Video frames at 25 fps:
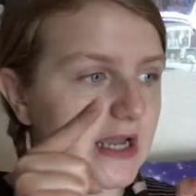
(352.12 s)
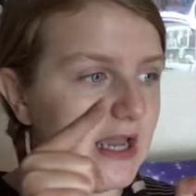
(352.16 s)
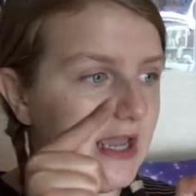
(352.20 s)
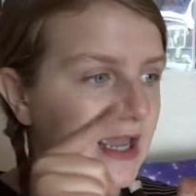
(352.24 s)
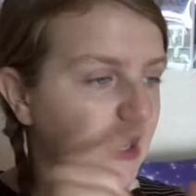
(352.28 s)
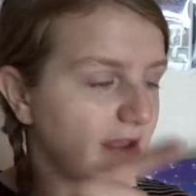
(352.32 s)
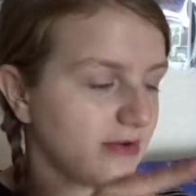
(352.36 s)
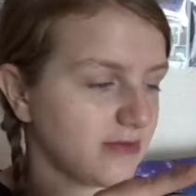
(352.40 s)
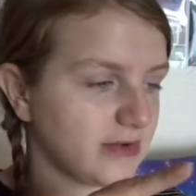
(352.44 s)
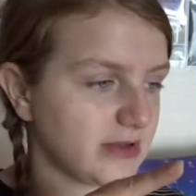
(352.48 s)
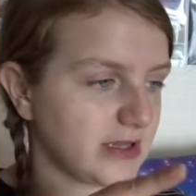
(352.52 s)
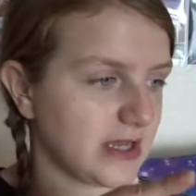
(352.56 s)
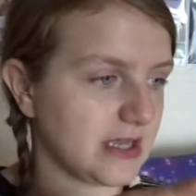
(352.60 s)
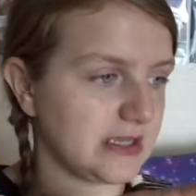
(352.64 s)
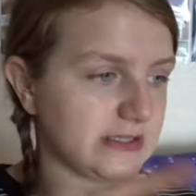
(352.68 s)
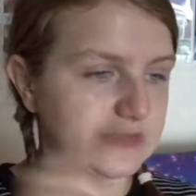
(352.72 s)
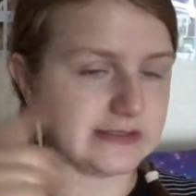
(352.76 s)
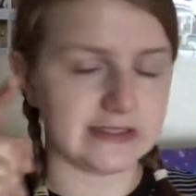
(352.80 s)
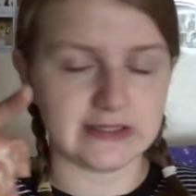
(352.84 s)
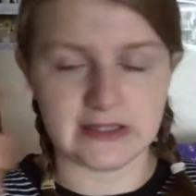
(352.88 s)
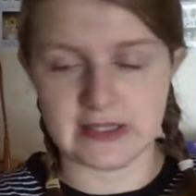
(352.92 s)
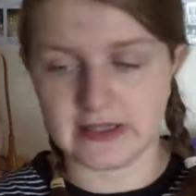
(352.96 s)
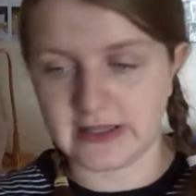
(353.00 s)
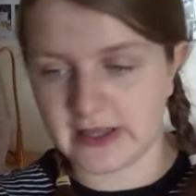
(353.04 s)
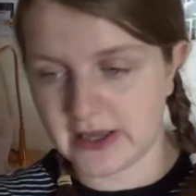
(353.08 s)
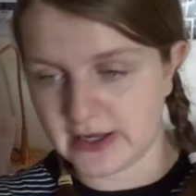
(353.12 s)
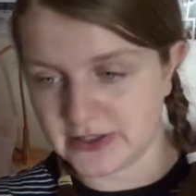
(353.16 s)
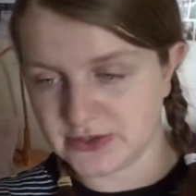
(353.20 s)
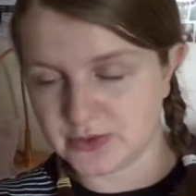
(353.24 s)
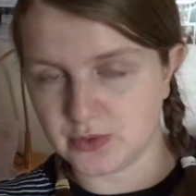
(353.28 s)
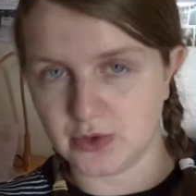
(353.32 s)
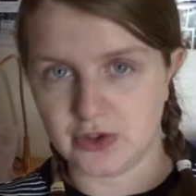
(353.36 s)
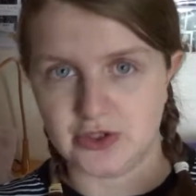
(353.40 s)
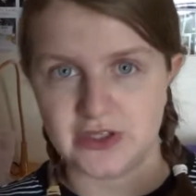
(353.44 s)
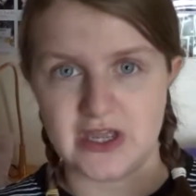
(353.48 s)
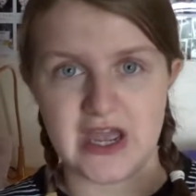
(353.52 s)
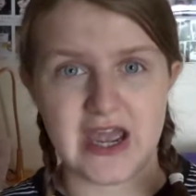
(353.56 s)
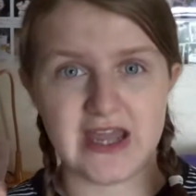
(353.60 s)
hearing aid than the last
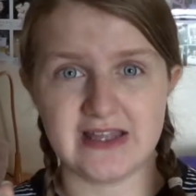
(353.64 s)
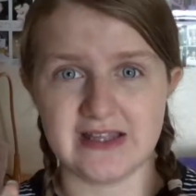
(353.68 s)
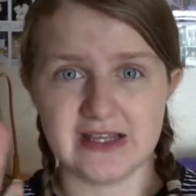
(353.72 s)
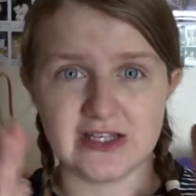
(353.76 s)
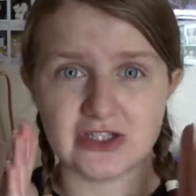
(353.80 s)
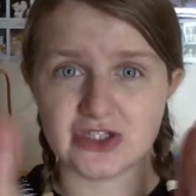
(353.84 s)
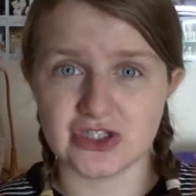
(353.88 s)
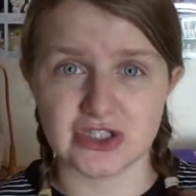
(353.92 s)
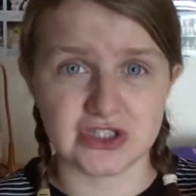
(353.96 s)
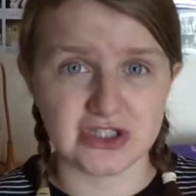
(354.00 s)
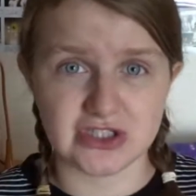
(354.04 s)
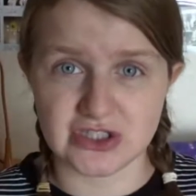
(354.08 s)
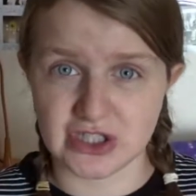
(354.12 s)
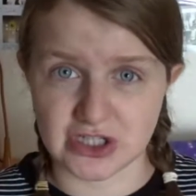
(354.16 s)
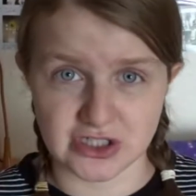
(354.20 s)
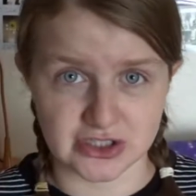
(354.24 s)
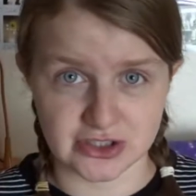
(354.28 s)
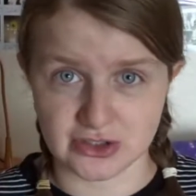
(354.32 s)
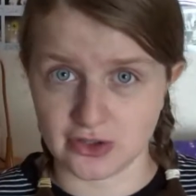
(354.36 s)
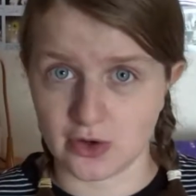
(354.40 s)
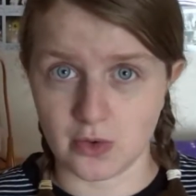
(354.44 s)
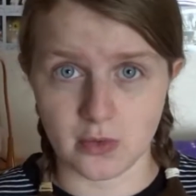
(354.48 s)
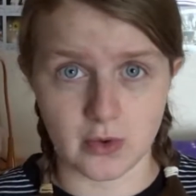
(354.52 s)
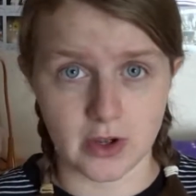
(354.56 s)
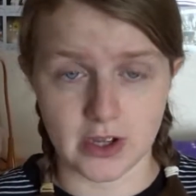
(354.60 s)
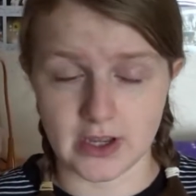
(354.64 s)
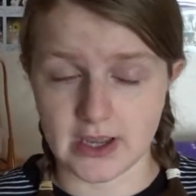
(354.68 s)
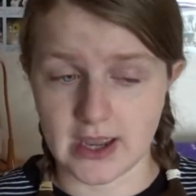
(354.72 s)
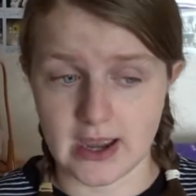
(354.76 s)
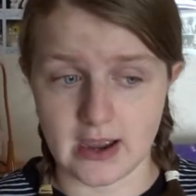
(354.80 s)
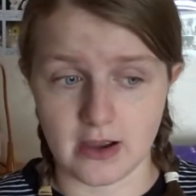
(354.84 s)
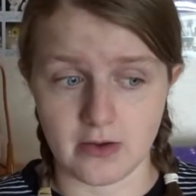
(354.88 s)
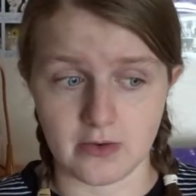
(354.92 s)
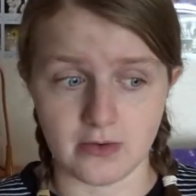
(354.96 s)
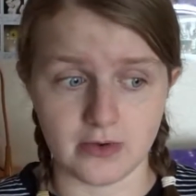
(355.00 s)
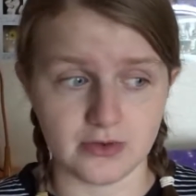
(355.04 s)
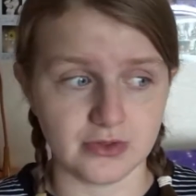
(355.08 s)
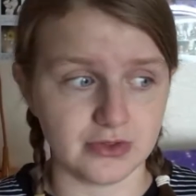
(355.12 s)
one, and it just does not work
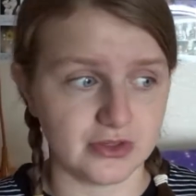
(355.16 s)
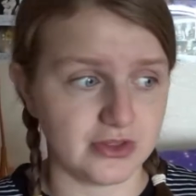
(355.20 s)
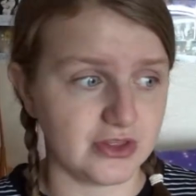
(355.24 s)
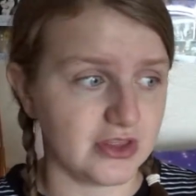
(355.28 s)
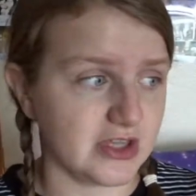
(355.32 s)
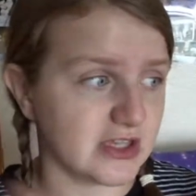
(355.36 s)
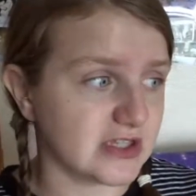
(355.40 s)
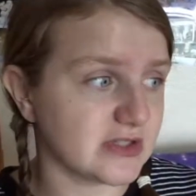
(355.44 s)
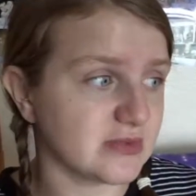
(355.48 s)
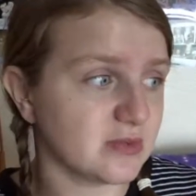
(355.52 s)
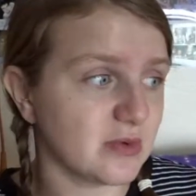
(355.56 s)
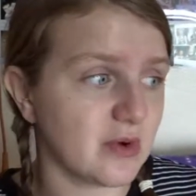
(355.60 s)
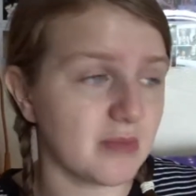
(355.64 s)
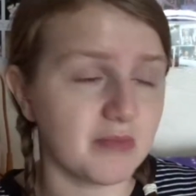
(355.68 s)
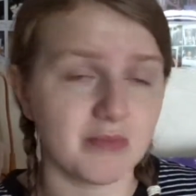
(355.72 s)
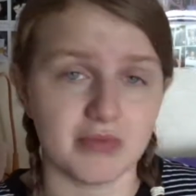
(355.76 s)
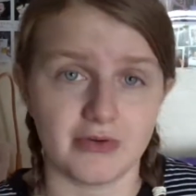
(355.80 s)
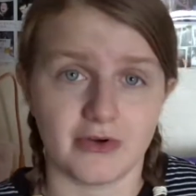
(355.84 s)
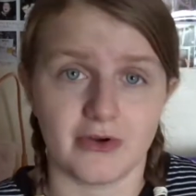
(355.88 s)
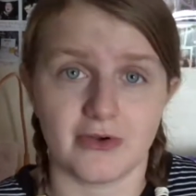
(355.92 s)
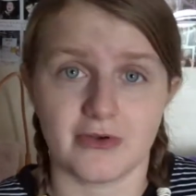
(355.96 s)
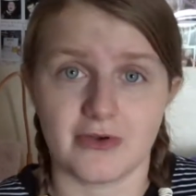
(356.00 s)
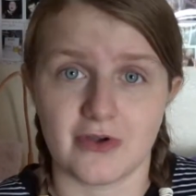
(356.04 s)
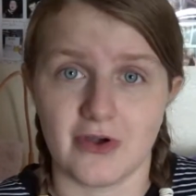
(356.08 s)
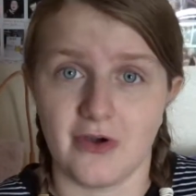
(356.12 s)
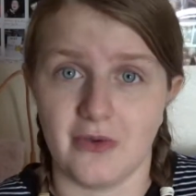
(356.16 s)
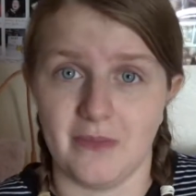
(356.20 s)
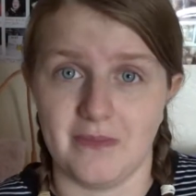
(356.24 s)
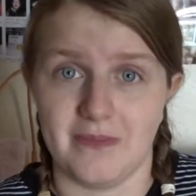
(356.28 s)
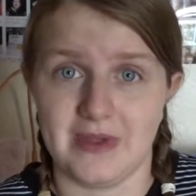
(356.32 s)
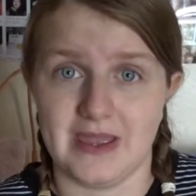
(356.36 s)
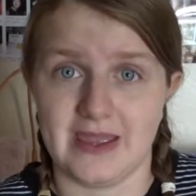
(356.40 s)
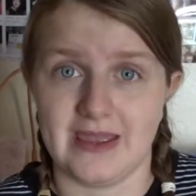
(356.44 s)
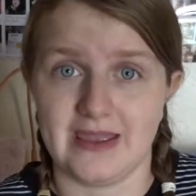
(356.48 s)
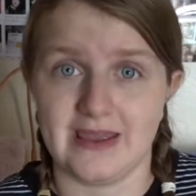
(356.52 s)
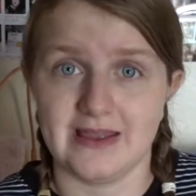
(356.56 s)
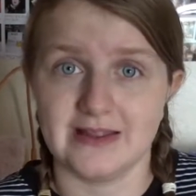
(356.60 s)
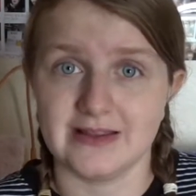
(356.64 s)
out. This one broke on
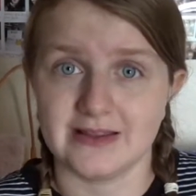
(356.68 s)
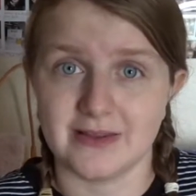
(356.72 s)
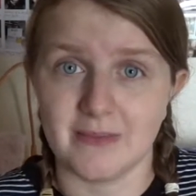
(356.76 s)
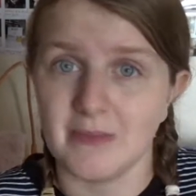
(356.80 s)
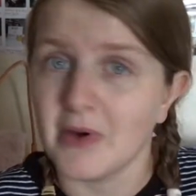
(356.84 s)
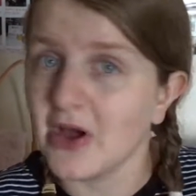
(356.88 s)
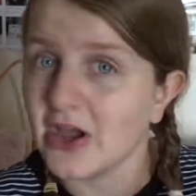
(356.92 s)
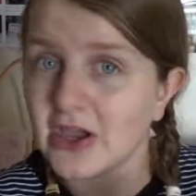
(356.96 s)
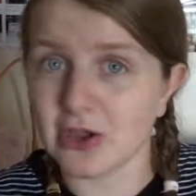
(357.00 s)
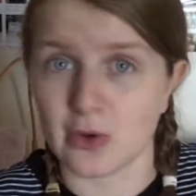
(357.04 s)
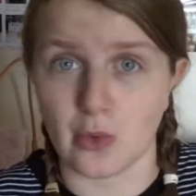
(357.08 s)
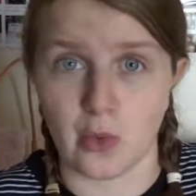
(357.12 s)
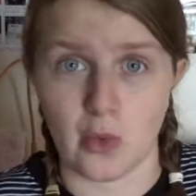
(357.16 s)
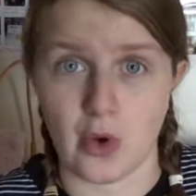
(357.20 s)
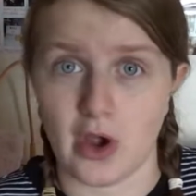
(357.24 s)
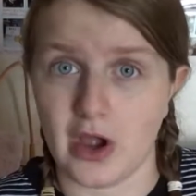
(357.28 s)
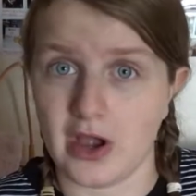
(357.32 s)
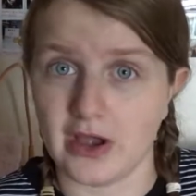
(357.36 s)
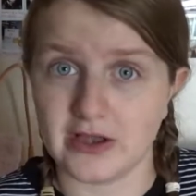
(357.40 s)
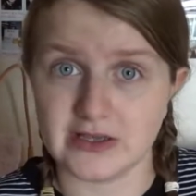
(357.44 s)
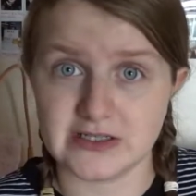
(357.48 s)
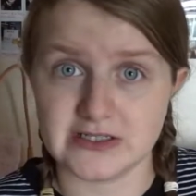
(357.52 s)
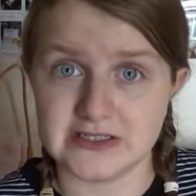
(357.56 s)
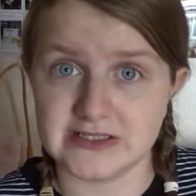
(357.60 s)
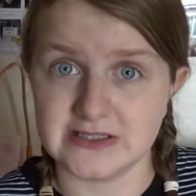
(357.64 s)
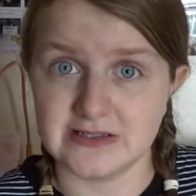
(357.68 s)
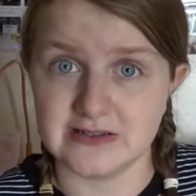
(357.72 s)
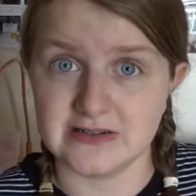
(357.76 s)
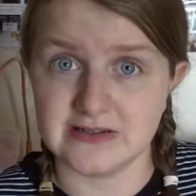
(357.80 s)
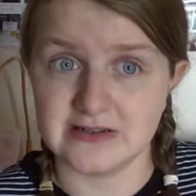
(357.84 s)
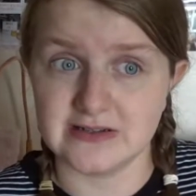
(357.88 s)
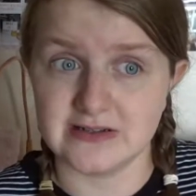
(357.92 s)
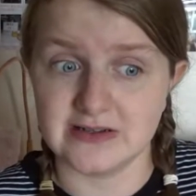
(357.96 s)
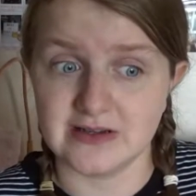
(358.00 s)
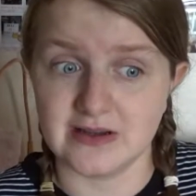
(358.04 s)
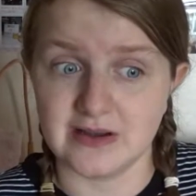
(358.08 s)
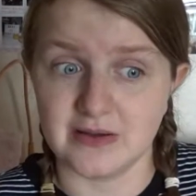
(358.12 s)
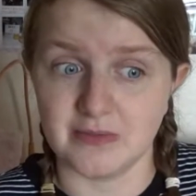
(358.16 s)
me. The mic works,
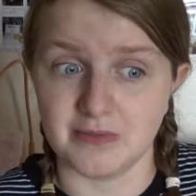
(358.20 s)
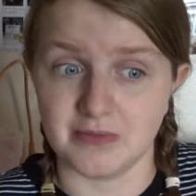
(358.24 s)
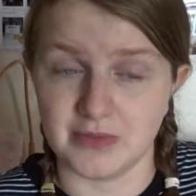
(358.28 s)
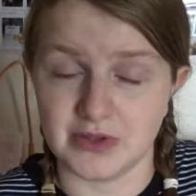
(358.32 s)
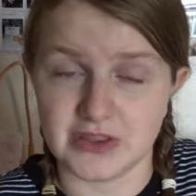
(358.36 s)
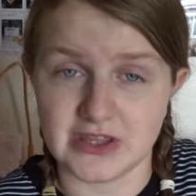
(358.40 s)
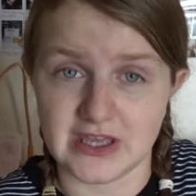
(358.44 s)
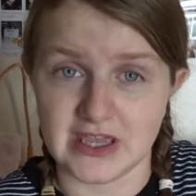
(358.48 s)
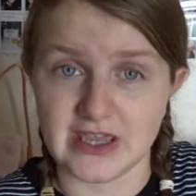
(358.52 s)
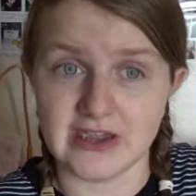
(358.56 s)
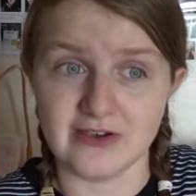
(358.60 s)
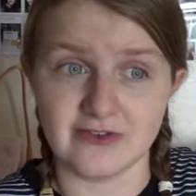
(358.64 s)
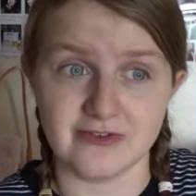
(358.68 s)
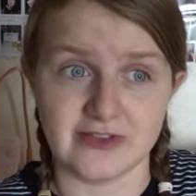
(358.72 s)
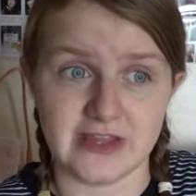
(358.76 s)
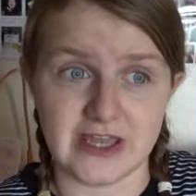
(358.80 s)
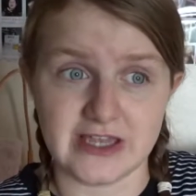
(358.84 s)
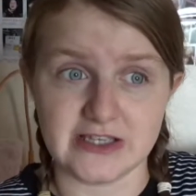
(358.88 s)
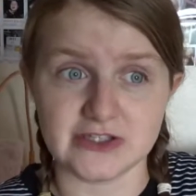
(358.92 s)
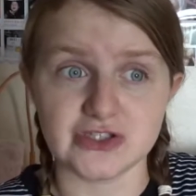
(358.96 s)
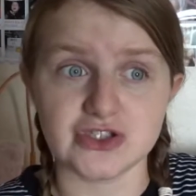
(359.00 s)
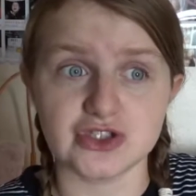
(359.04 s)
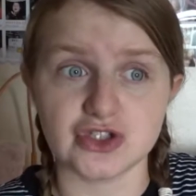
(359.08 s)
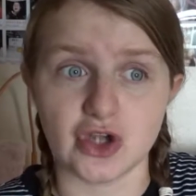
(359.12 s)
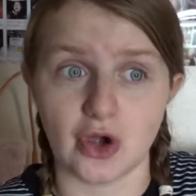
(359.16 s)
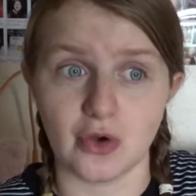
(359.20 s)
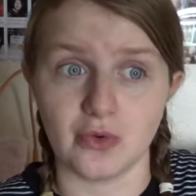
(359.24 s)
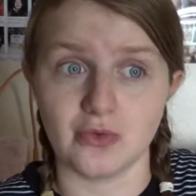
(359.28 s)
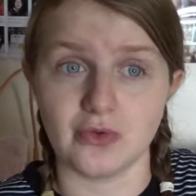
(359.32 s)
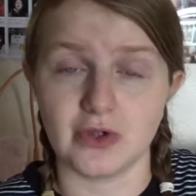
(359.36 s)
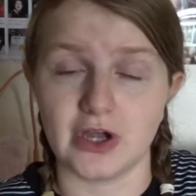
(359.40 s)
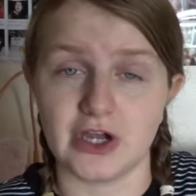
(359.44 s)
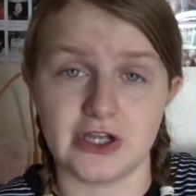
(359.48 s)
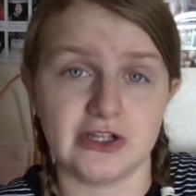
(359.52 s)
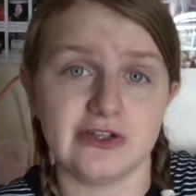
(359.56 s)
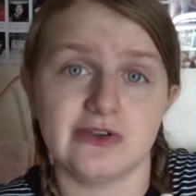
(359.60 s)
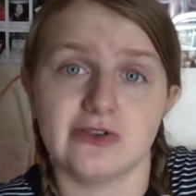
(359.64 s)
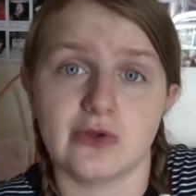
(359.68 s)
but the hearing aids don't.
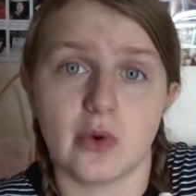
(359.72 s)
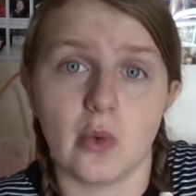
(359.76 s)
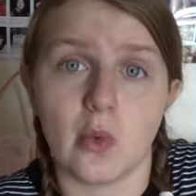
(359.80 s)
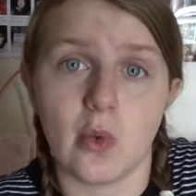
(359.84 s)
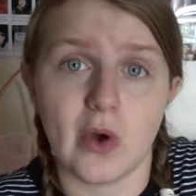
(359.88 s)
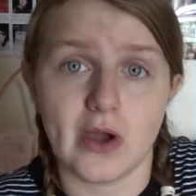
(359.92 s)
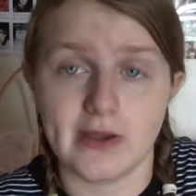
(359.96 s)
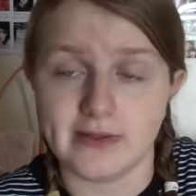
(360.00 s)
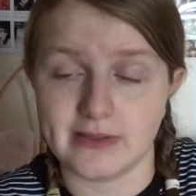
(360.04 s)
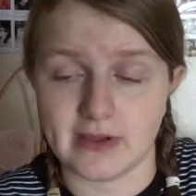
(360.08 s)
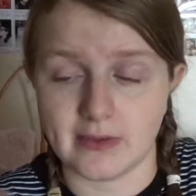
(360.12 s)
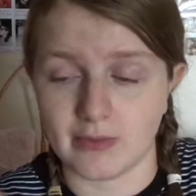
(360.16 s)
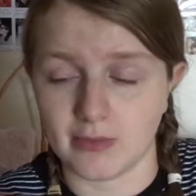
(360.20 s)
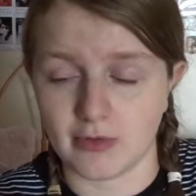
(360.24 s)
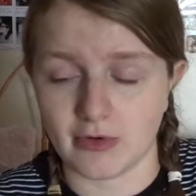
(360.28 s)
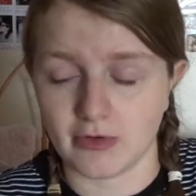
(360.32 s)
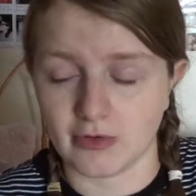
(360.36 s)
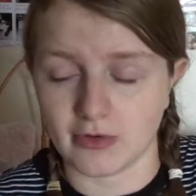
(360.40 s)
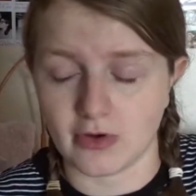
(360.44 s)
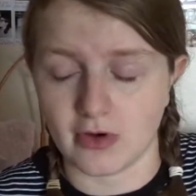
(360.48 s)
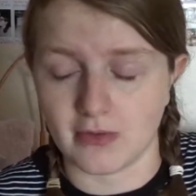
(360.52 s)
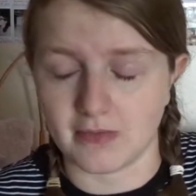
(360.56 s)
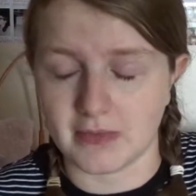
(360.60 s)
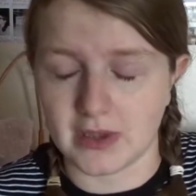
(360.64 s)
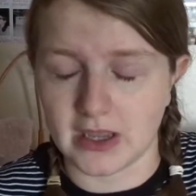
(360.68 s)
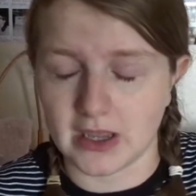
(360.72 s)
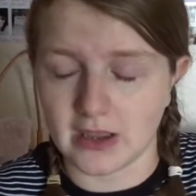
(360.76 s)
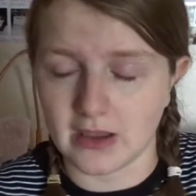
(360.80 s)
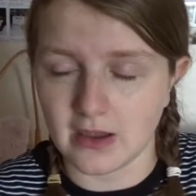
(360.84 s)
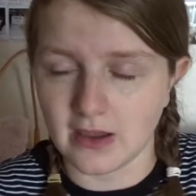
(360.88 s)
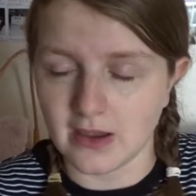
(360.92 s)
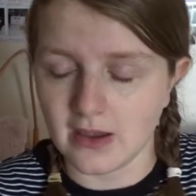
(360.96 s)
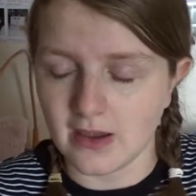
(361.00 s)
I don't know why they broke on me.